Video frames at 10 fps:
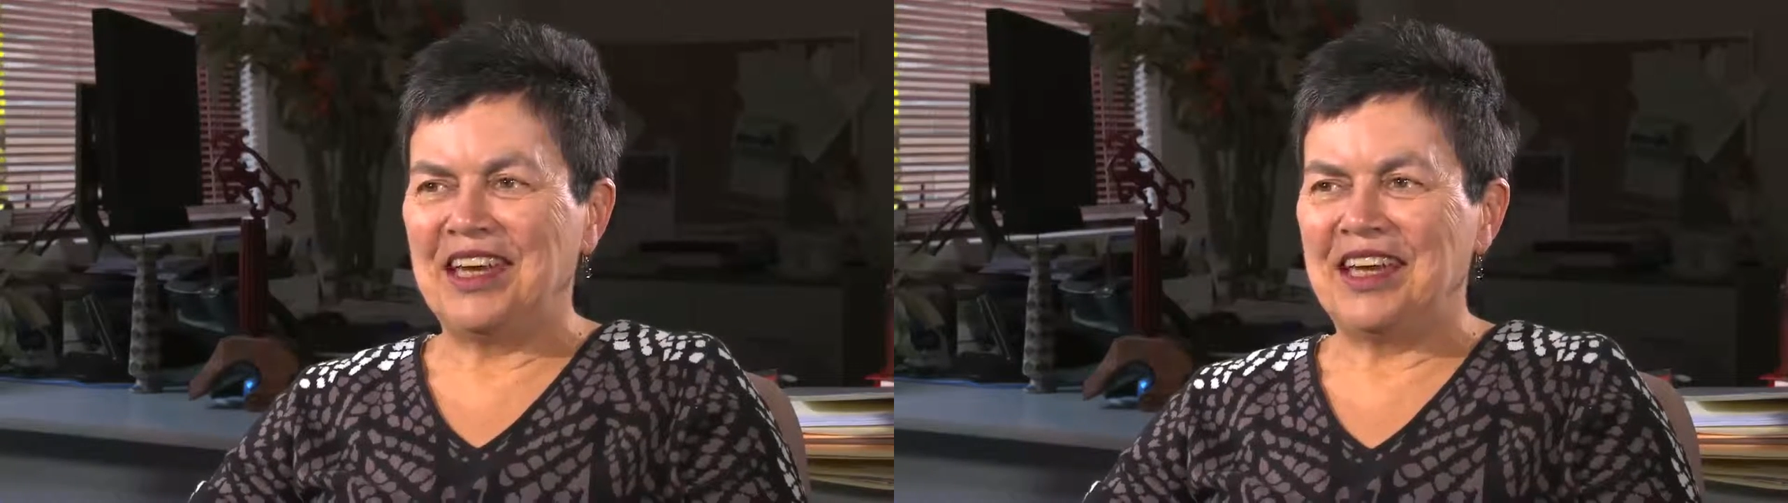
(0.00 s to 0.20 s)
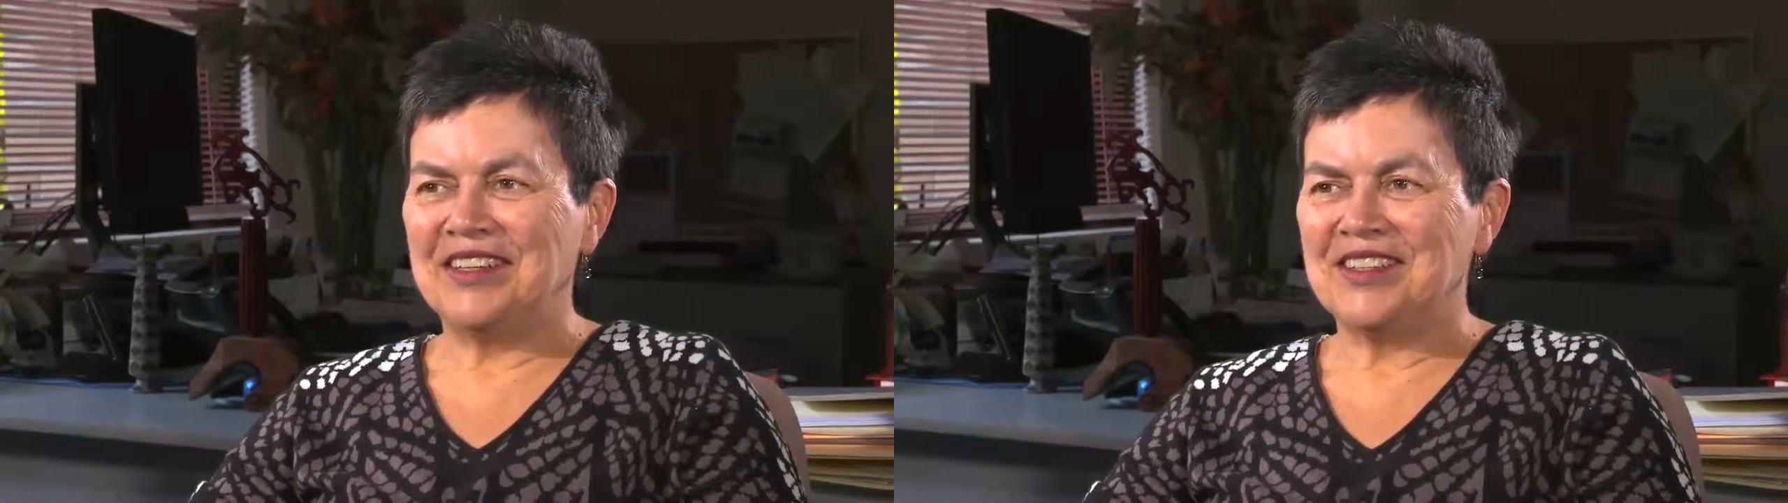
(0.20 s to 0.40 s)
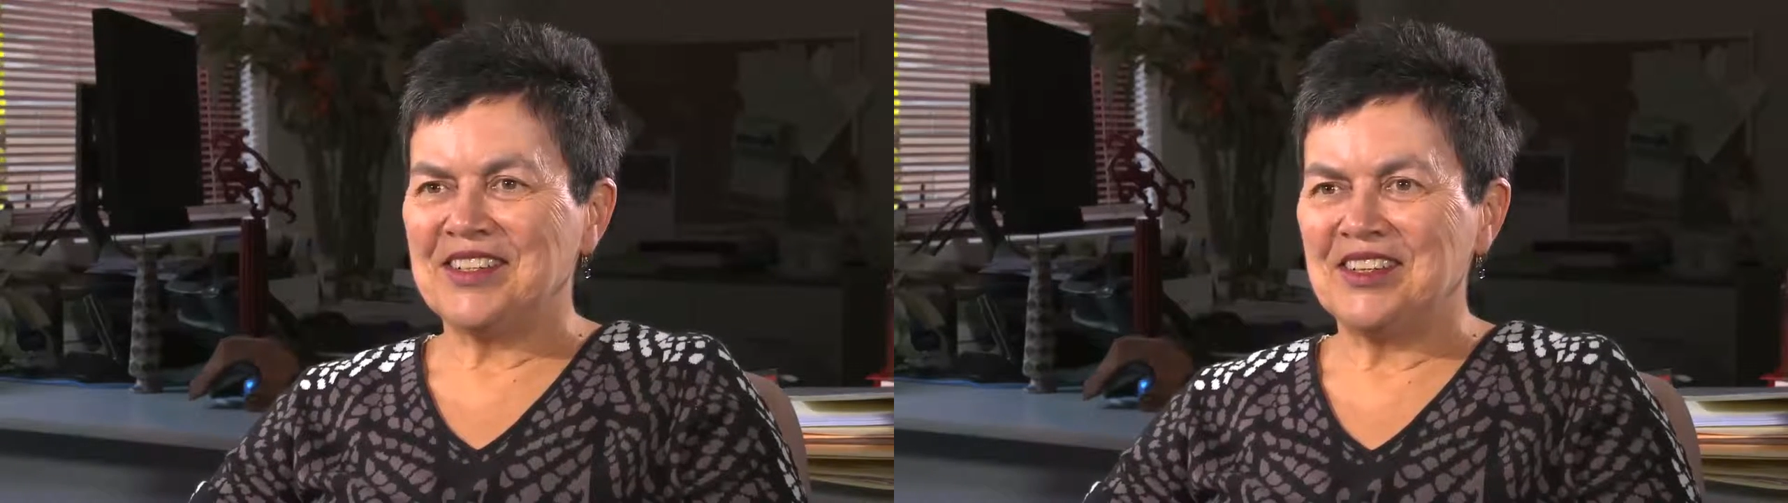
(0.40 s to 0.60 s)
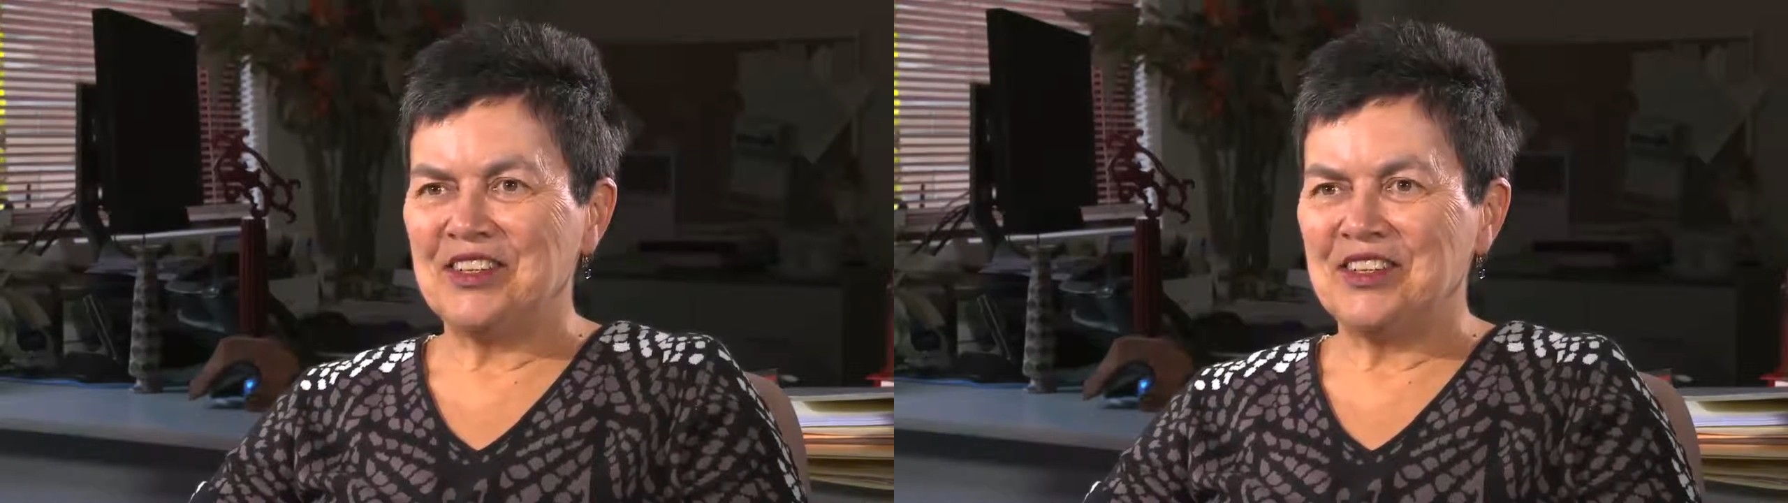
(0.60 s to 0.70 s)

And